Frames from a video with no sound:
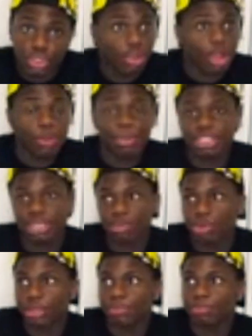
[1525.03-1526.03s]
You're helping
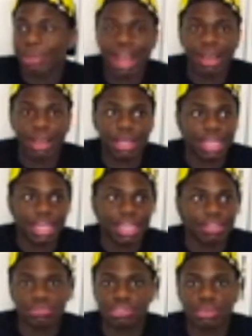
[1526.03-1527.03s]
someone,
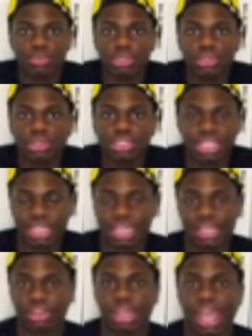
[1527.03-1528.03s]
someone looks like
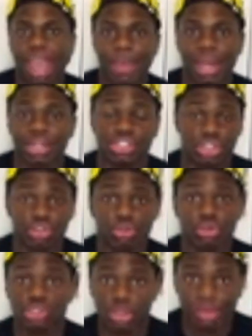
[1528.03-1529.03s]
they can't manage the
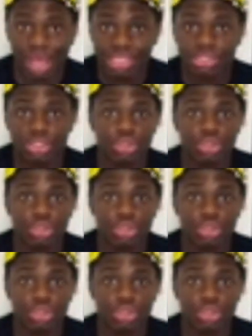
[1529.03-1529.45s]
grocery bag,